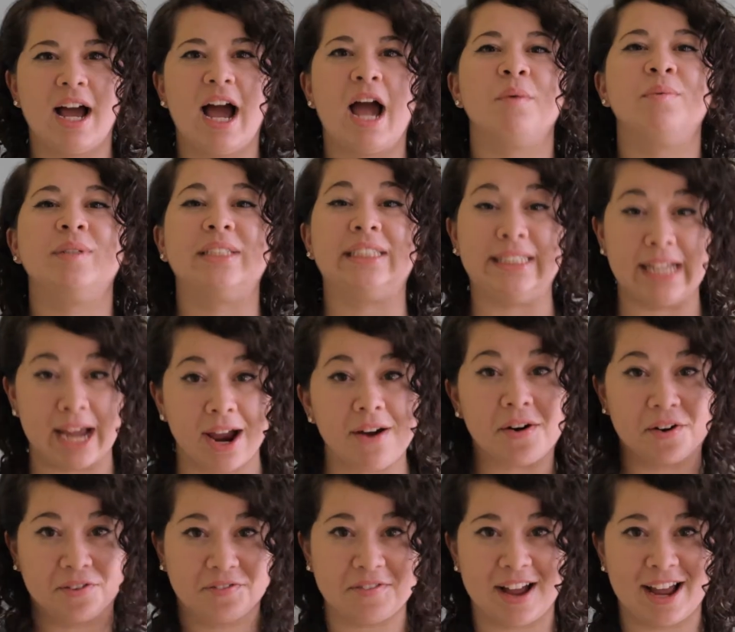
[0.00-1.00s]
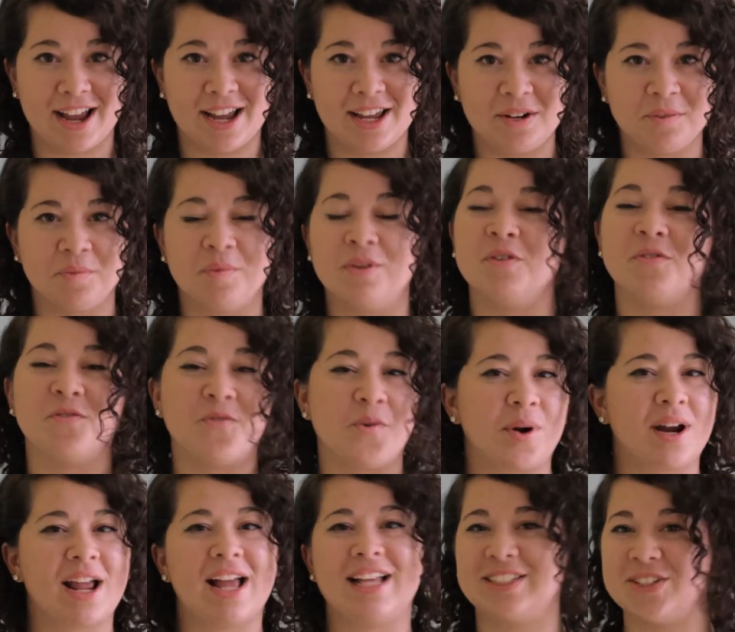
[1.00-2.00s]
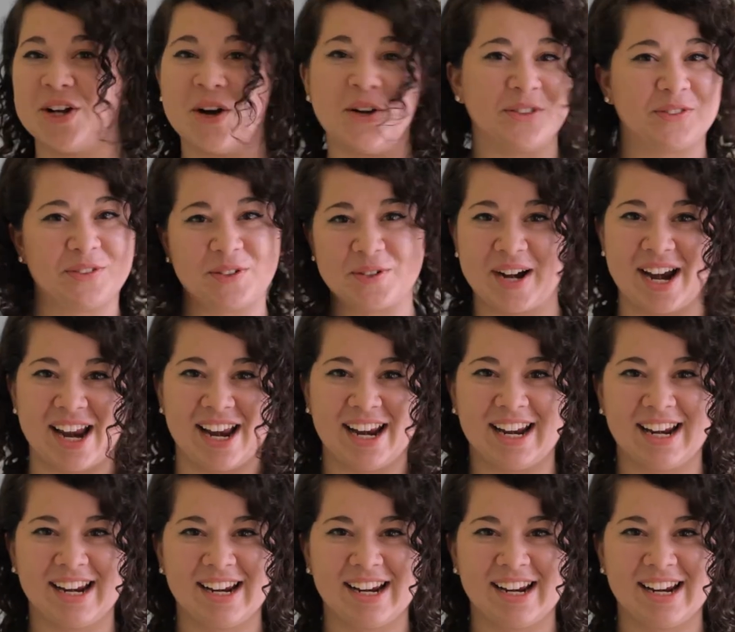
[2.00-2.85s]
I was terrified when the forecast called for rain.